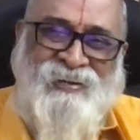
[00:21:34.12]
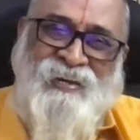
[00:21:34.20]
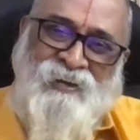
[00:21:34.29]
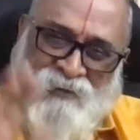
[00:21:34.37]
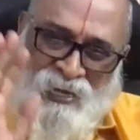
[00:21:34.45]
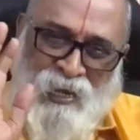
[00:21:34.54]

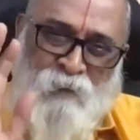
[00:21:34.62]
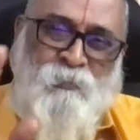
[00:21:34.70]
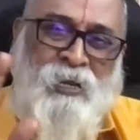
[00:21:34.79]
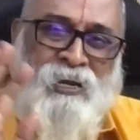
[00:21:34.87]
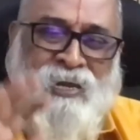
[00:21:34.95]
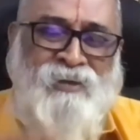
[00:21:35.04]
Live a
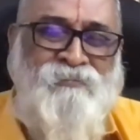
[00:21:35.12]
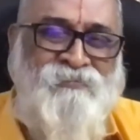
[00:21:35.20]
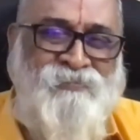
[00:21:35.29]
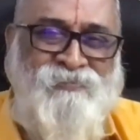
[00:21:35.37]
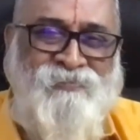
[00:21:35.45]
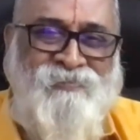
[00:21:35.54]
happy
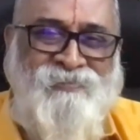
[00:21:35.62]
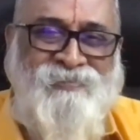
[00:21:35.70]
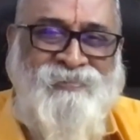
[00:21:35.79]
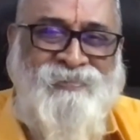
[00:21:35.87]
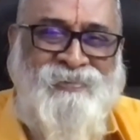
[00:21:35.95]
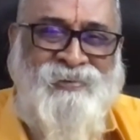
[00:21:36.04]
life,
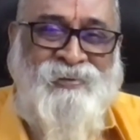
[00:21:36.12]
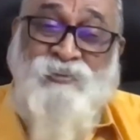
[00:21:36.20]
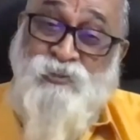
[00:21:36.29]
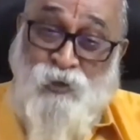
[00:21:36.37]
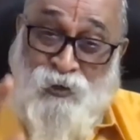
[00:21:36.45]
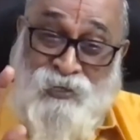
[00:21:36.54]

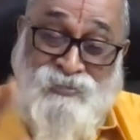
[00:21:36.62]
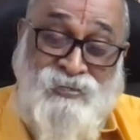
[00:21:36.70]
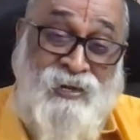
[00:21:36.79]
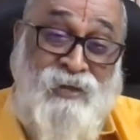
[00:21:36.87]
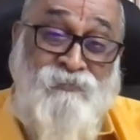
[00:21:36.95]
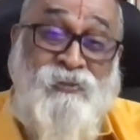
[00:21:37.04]

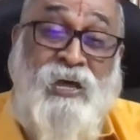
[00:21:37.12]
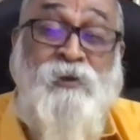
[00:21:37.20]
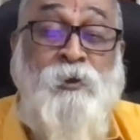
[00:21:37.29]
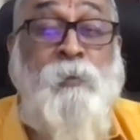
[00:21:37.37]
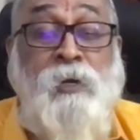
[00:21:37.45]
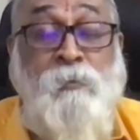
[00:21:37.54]
joyous life.
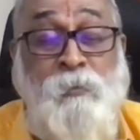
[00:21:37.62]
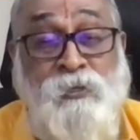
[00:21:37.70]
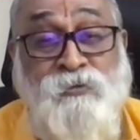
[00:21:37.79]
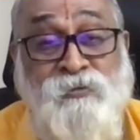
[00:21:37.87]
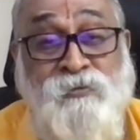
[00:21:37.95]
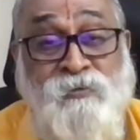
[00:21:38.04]
Thank you very
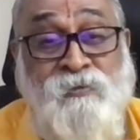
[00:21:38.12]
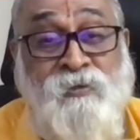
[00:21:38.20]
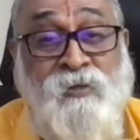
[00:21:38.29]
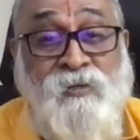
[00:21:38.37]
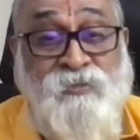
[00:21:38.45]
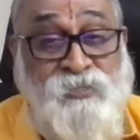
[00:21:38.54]
much.
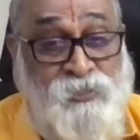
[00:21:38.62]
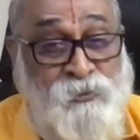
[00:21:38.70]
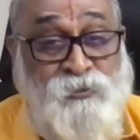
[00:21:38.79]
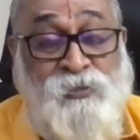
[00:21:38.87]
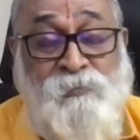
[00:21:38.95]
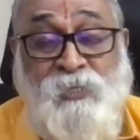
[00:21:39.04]
See
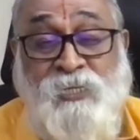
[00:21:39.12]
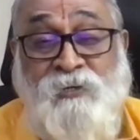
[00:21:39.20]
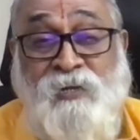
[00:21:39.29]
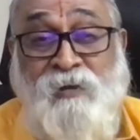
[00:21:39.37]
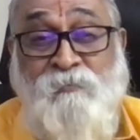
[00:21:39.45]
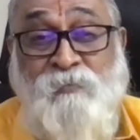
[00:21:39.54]
you some
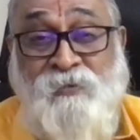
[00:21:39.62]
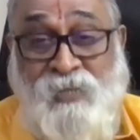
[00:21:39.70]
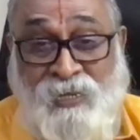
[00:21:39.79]
other time.